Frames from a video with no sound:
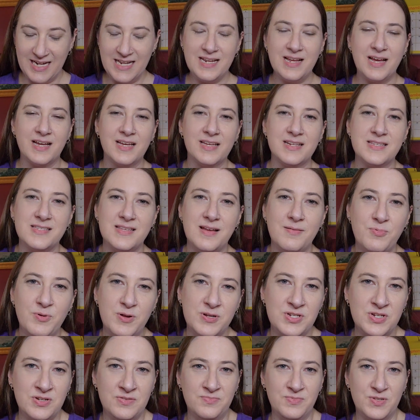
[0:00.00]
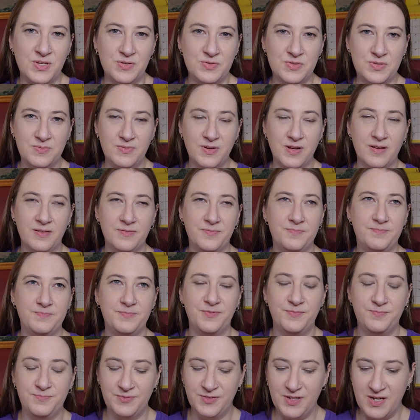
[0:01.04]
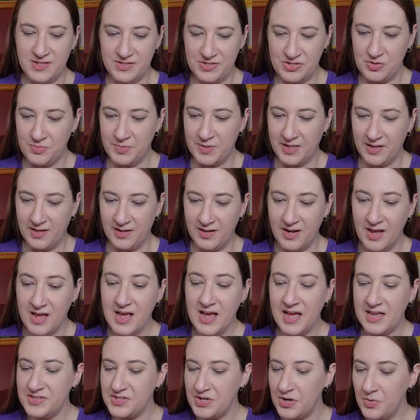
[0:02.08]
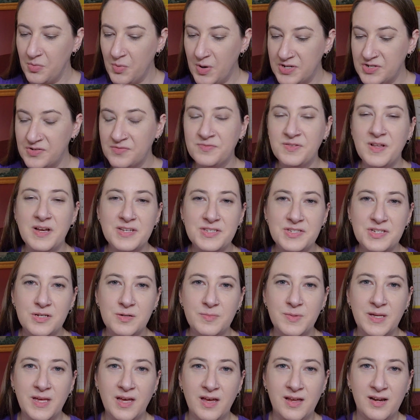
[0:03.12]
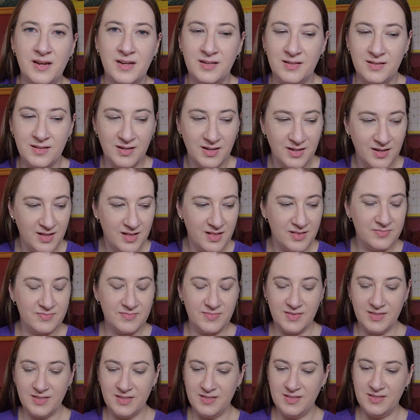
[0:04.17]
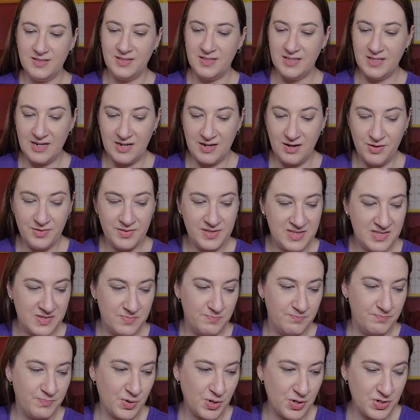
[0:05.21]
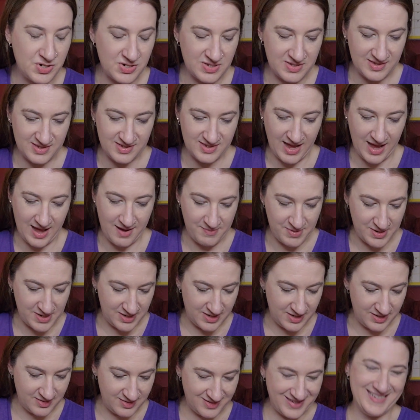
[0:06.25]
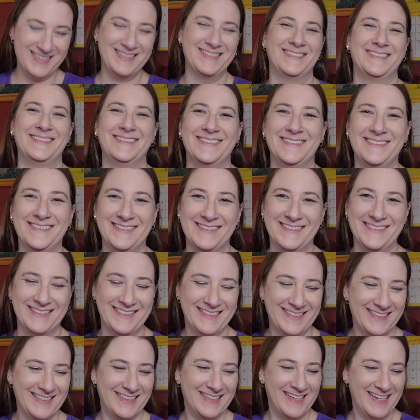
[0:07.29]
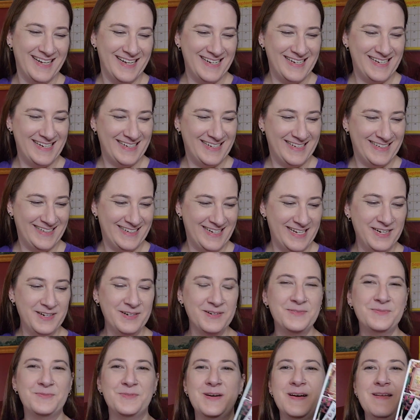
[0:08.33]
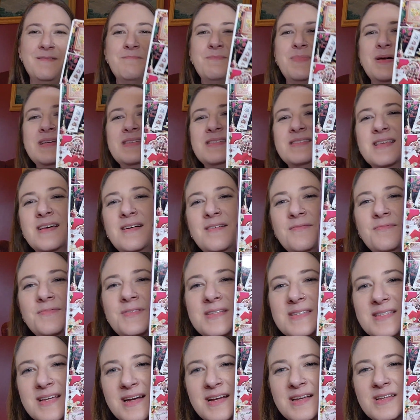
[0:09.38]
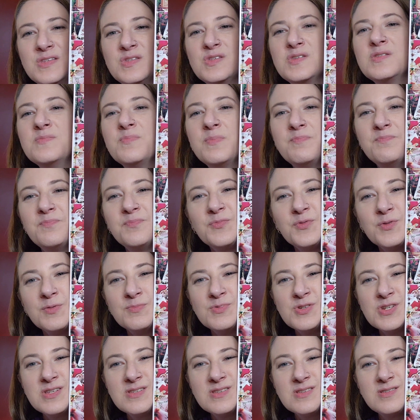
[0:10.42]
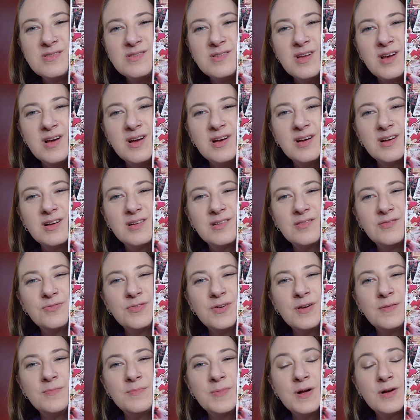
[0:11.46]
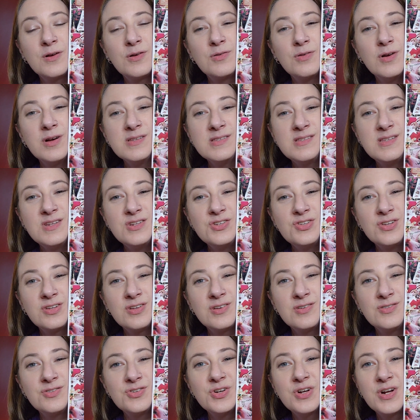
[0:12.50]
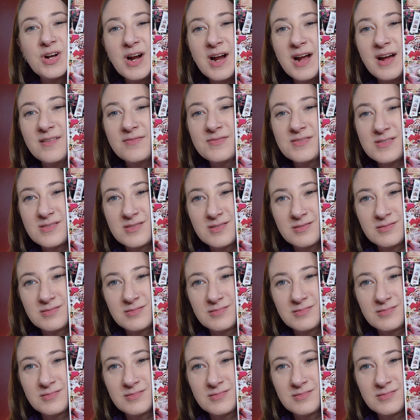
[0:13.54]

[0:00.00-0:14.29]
I gotta stop watching Flosstube again. I started watching Flosstube again, and all these purchases happened. 101 best loved designs from from Cross Stitch and Country Crafts.